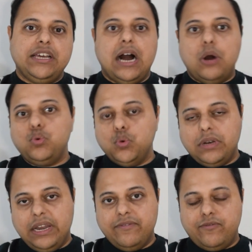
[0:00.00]
how to
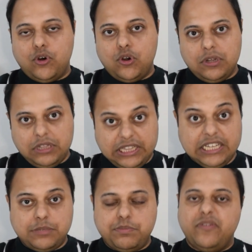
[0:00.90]
claim for
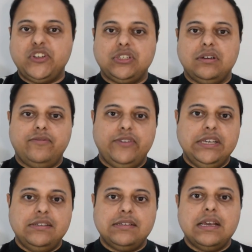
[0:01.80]
this professional
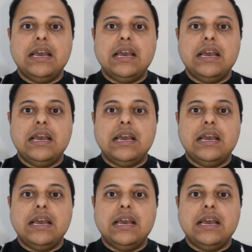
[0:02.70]
fees.